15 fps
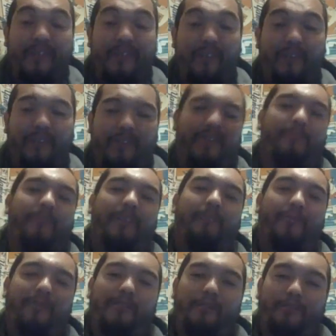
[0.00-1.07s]
only time that I wish
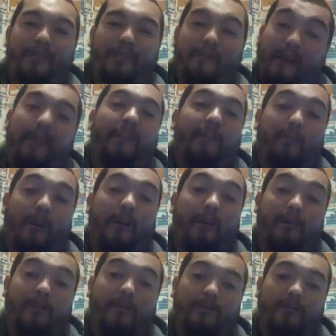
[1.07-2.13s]
I was a fly on the wall
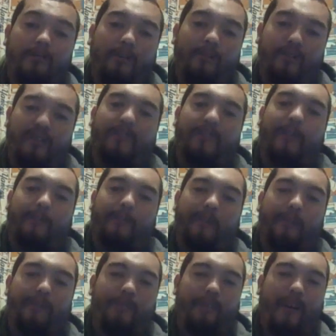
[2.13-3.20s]
on Vince
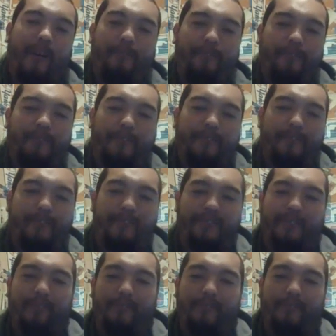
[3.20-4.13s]
McMahon's office to see